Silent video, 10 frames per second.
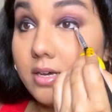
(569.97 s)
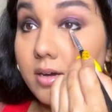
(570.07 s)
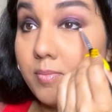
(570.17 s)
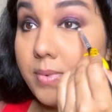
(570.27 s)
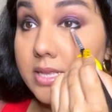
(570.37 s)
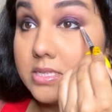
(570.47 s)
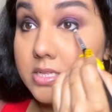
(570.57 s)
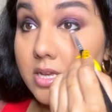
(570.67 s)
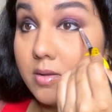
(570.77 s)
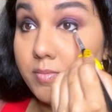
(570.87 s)
A
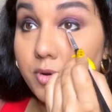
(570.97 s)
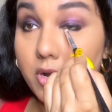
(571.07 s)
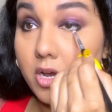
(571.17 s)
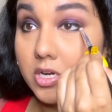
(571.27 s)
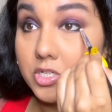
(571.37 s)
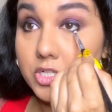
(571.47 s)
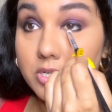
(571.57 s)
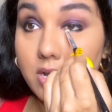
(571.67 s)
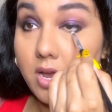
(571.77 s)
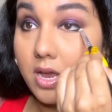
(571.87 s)
pencil brush
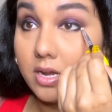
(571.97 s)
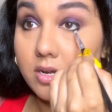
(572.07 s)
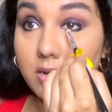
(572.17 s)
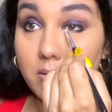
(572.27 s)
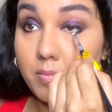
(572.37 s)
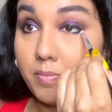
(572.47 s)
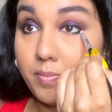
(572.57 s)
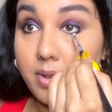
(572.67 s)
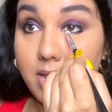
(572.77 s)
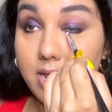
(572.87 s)
and
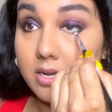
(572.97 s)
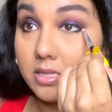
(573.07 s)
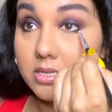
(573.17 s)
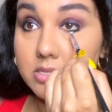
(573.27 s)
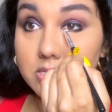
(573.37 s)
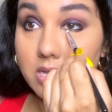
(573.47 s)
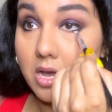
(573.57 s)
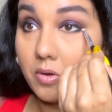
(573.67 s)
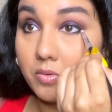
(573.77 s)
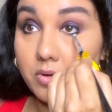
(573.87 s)
blend this
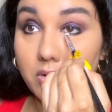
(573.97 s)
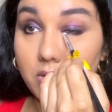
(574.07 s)
out.